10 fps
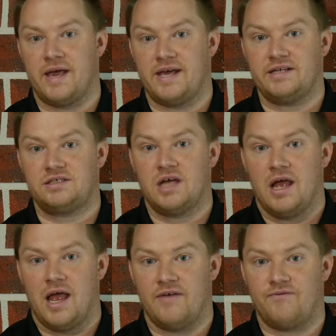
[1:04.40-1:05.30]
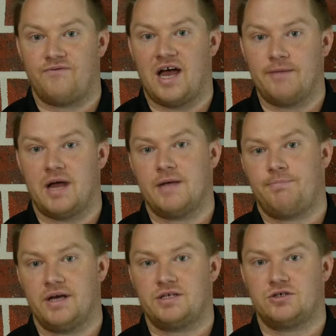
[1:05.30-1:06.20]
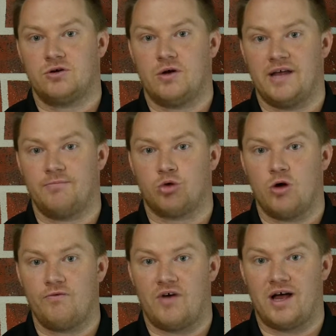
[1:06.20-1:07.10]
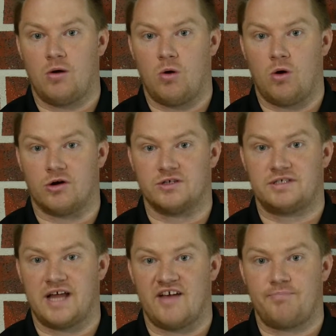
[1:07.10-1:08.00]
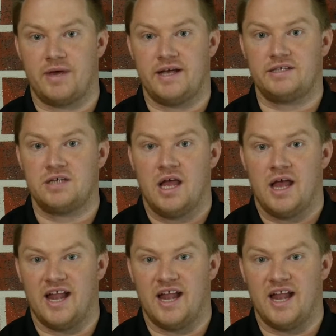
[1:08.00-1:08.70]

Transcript: page and find my picture and profile on our staff page